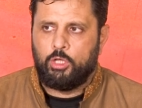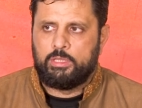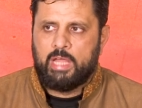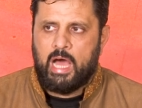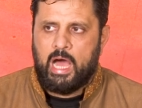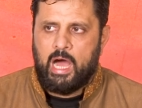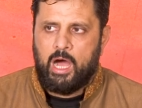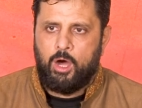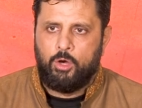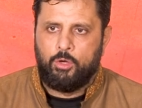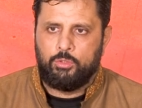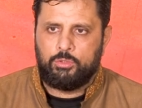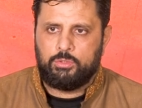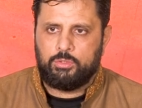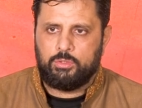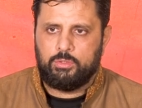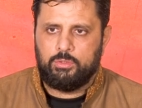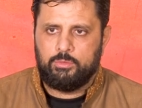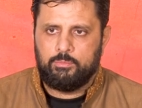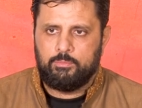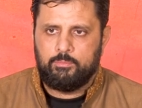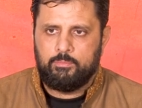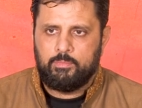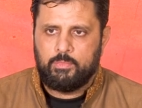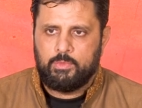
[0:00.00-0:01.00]
doubt,
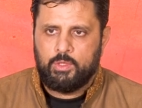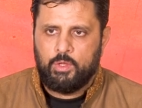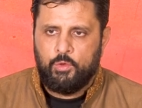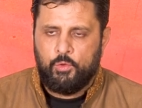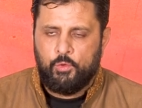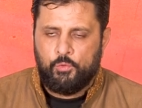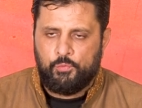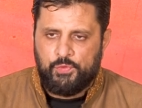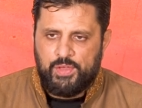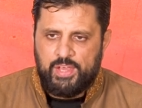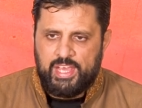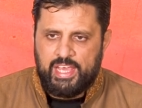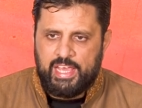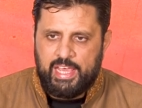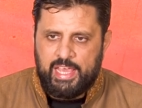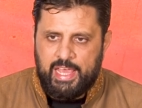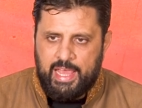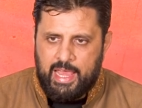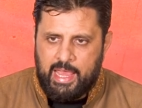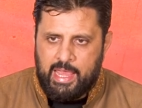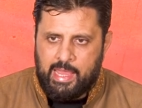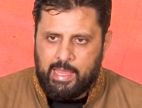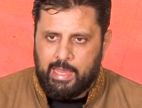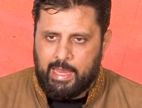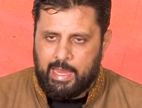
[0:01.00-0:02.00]
fee
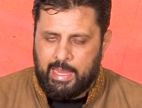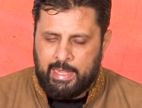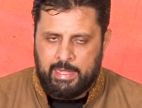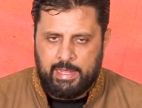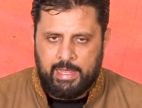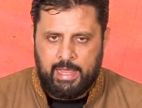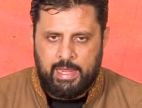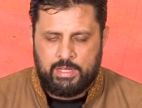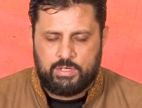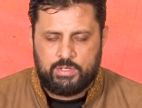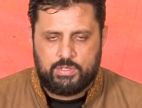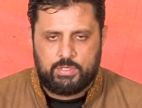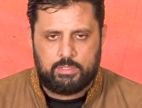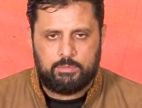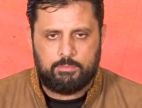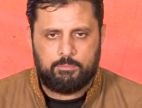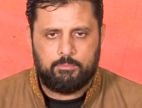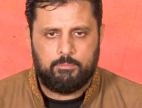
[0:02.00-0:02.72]
he in it.